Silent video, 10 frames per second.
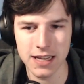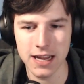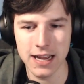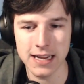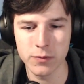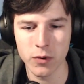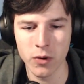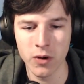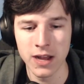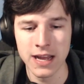It
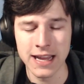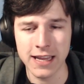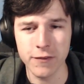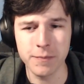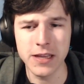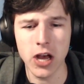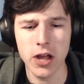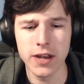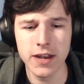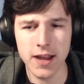will give me
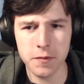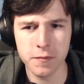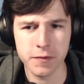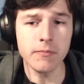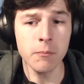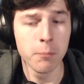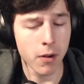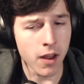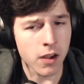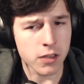enough
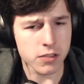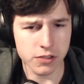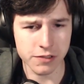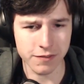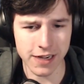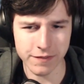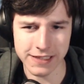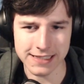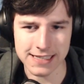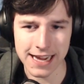block to survive
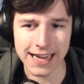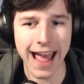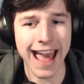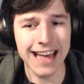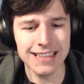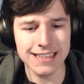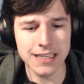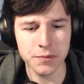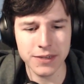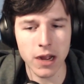the attack, and
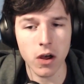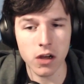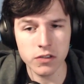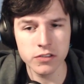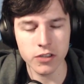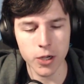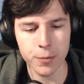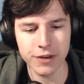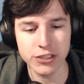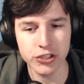it will now also
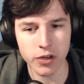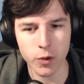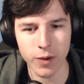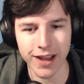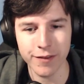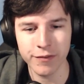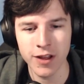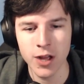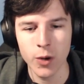upgrade Shockwave,